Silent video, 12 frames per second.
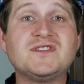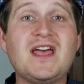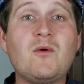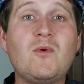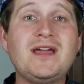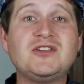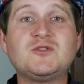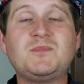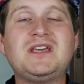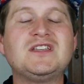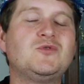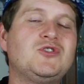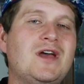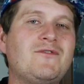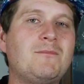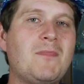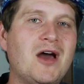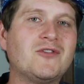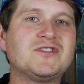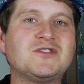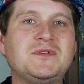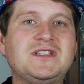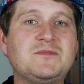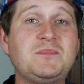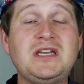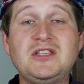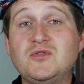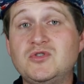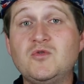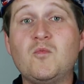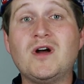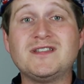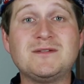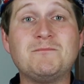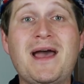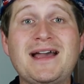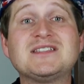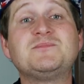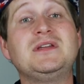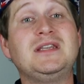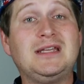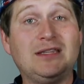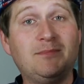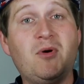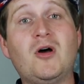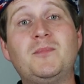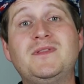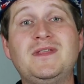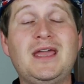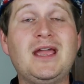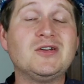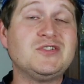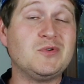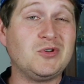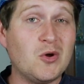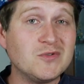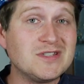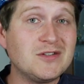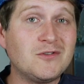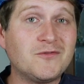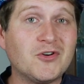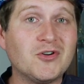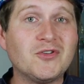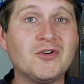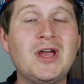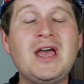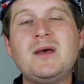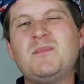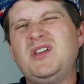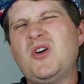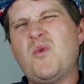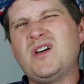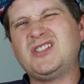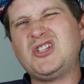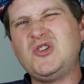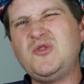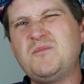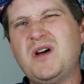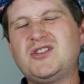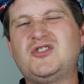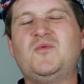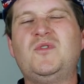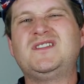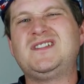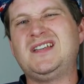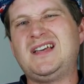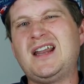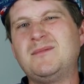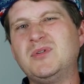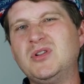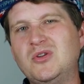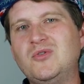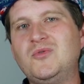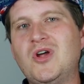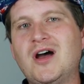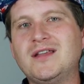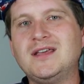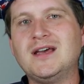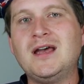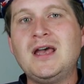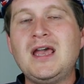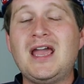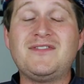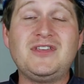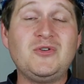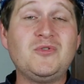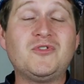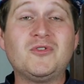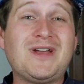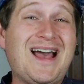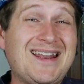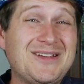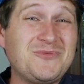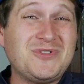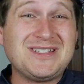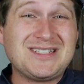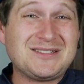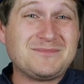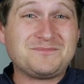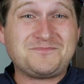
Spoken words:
that way just because when you have a moderate swing speed, you do want some backspin to get the ball up in the air so it goes a little further, but you don't want too much to where it's going to kind of balloon on you. And the Uther kind of was